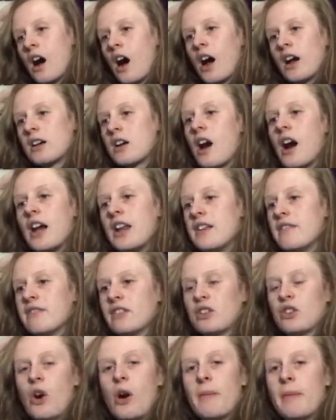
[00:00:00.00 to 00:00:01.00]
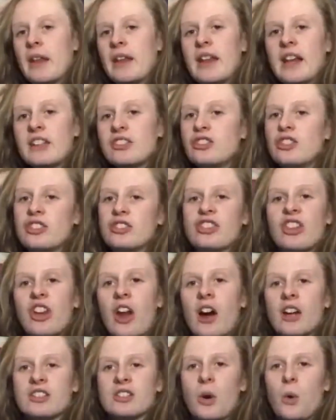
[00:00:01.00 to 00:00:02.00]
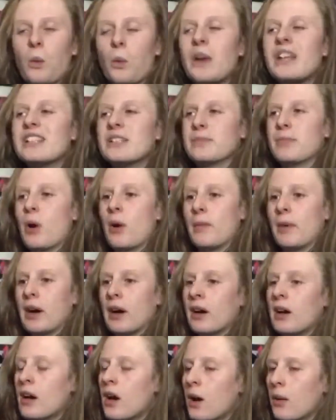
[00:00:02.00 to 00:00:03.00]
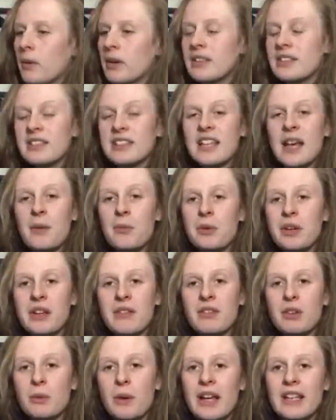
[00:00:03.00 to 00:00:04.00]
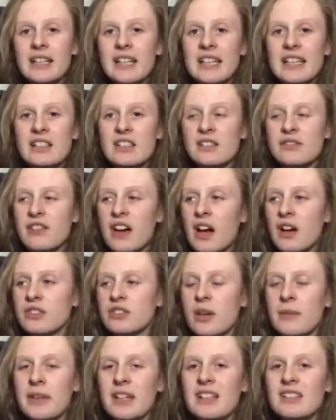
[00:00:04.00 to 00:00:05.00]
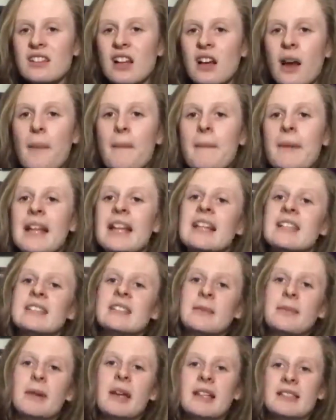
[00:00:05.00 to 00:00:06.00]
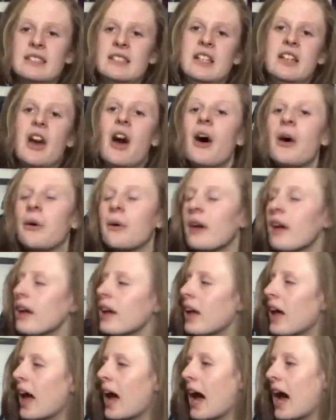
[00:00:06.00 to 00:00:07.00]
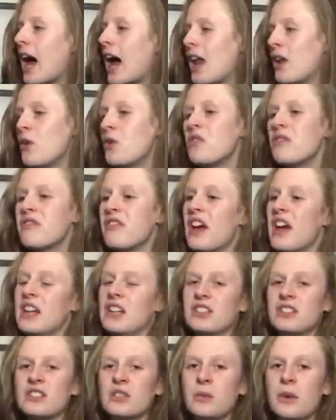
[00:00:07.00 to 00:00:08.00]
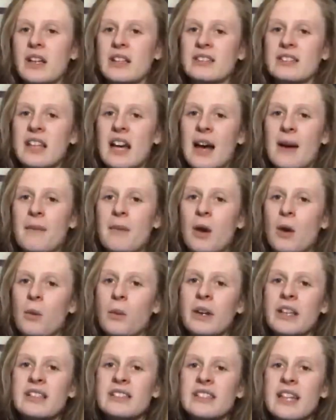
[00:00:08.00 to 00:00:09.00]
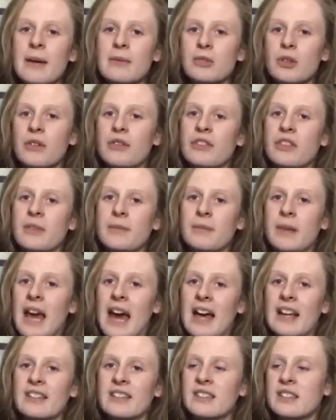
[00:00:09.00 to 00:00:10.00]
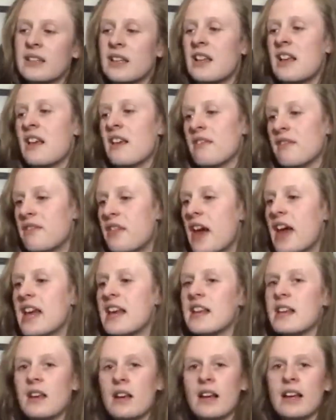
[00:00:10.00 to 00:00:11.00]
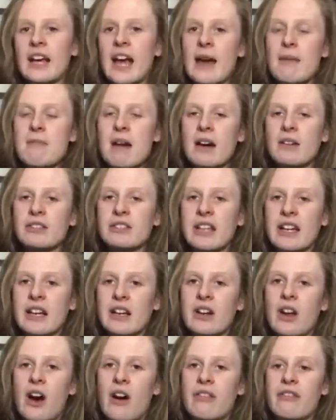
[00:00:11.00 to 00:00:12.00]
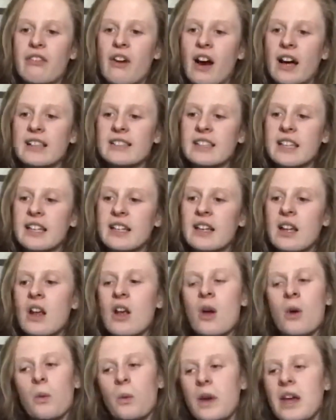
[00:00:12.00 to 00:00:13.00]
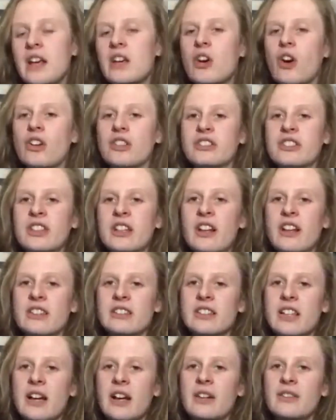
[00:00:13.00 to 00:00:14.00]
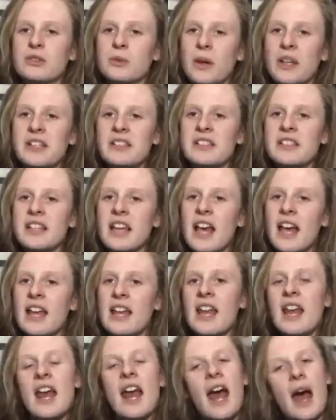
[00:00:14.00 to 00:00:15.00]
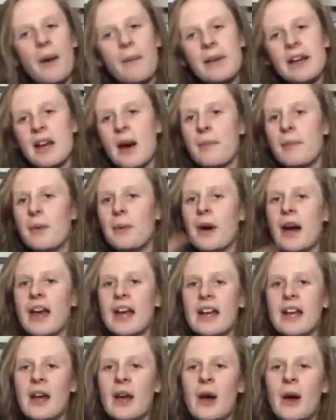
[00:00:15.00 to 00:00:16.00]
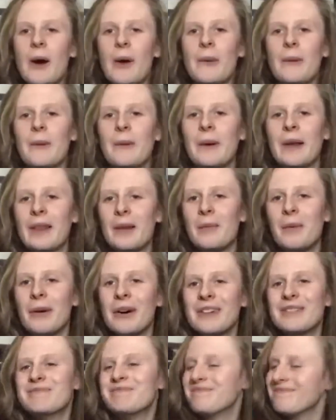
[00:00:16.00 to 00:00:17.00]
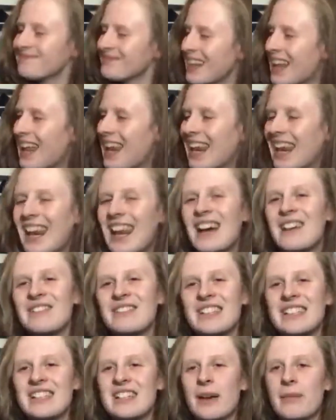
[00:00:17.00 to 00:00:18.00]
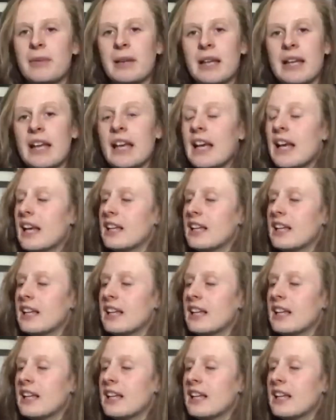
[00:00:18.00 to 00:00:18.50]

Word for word: I can't even comment, that's just an utter whiz bomber. Once again, we're giving away needers fouls. I mean, there's like a minute to bloody go. And all fairness to West Ham, we stepped off the gas. They came out second half fighting. We costed ourselves once again, and we come away with a point. Lovely jubbly.